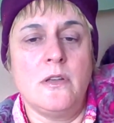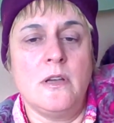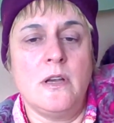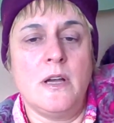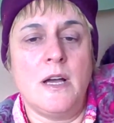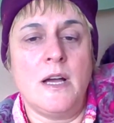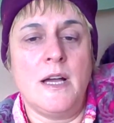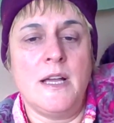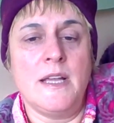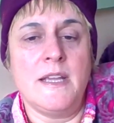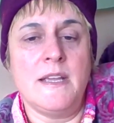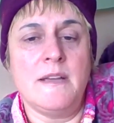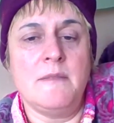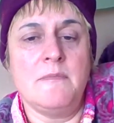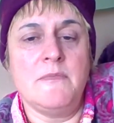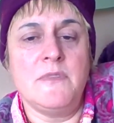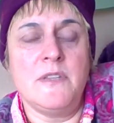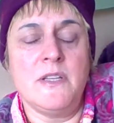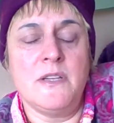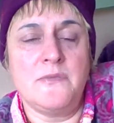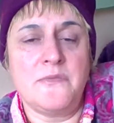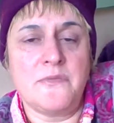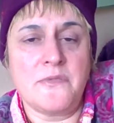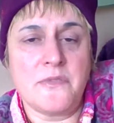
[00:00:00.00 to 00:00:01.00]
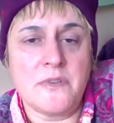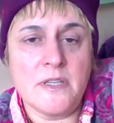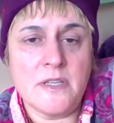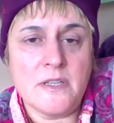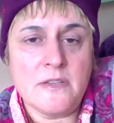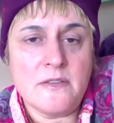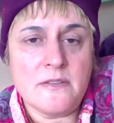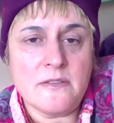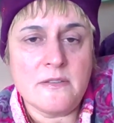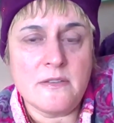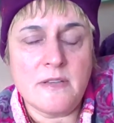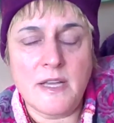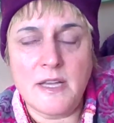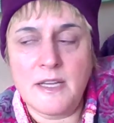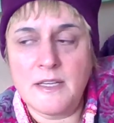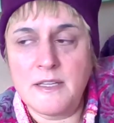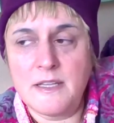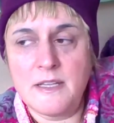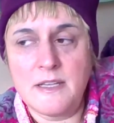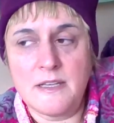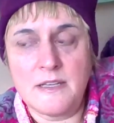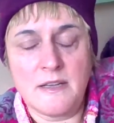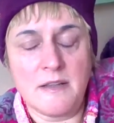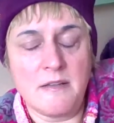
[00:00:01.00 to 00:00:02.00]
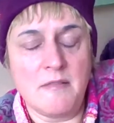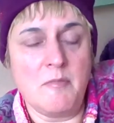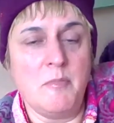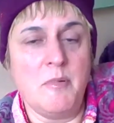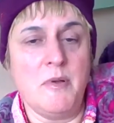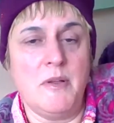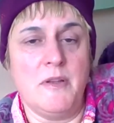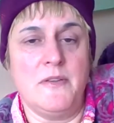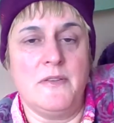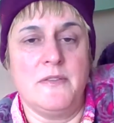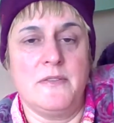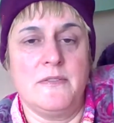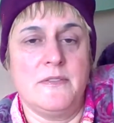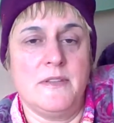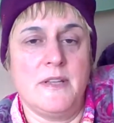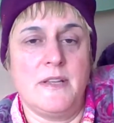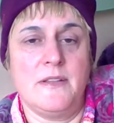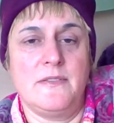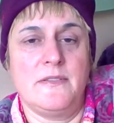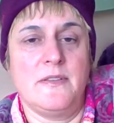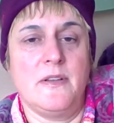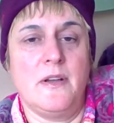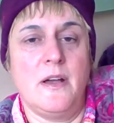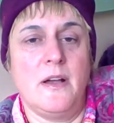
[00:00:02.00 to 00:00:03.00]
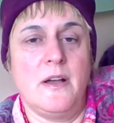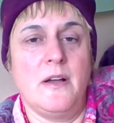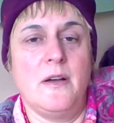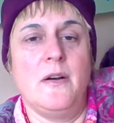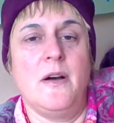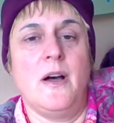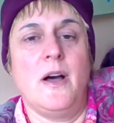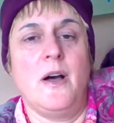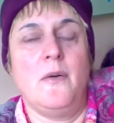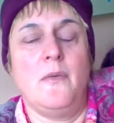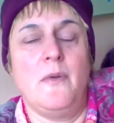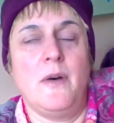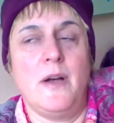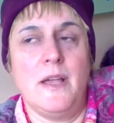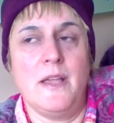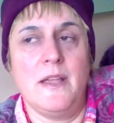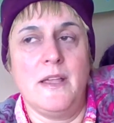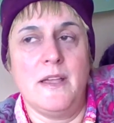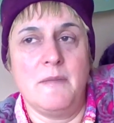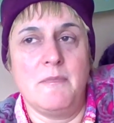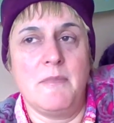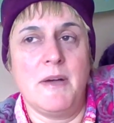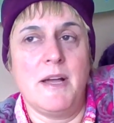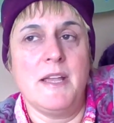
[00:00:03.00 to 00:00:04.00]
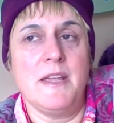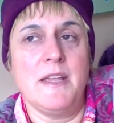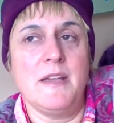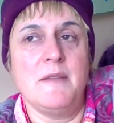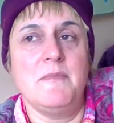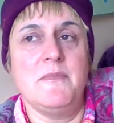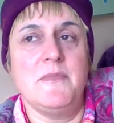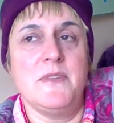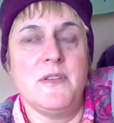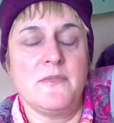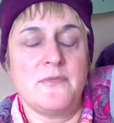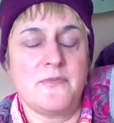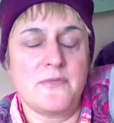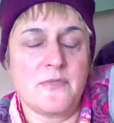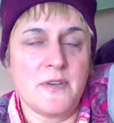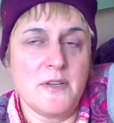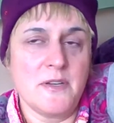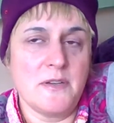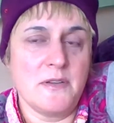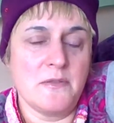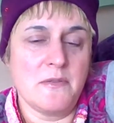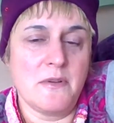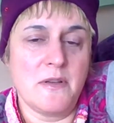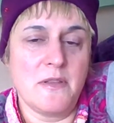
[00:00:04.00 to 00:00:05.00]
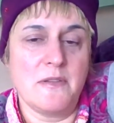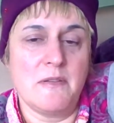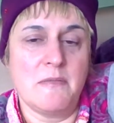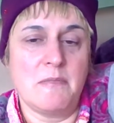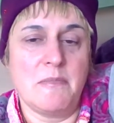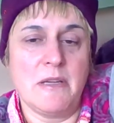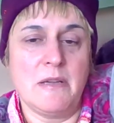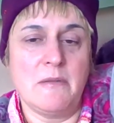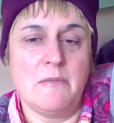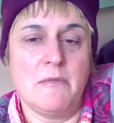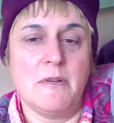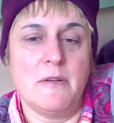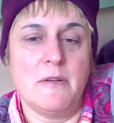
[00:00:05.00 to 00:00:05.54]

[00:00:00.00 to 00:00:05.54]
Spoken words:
I am different, I can't help it. That's how I am. I am different to other people.